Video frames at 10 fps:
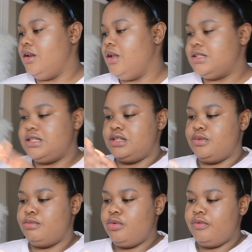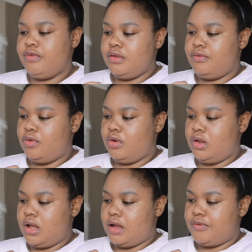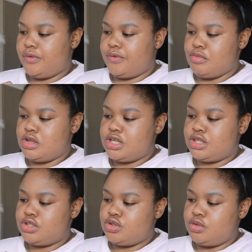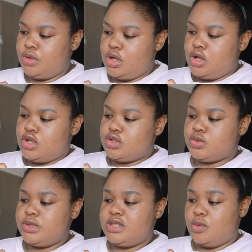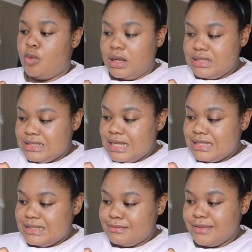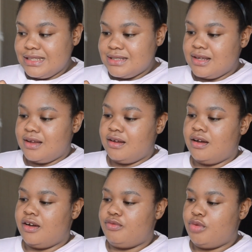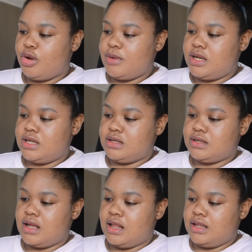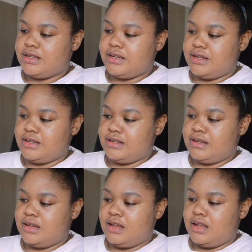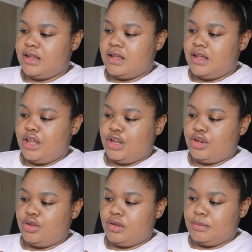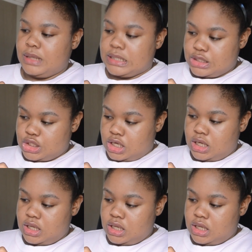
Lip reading: It says remove the foil cover from the tint tube, squeeze 1 centimeter of permanent color tint into the mixing